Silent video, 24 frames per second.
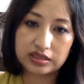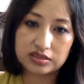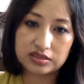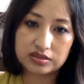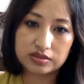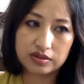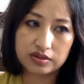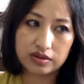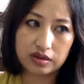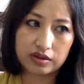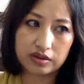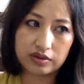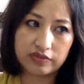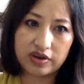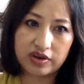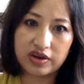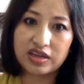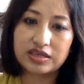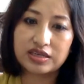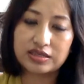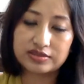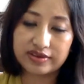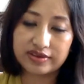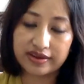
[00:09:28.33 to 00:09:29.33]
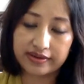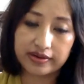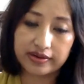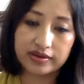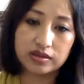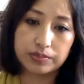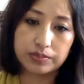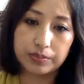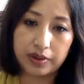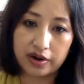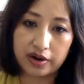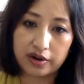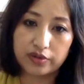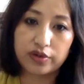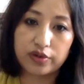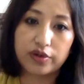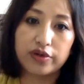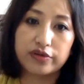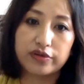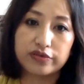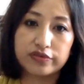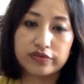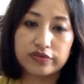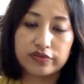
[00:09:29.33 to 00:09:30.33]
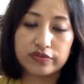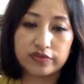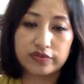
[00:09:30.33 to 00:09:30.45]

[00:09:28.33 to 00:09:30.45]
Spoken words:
as a very integral part of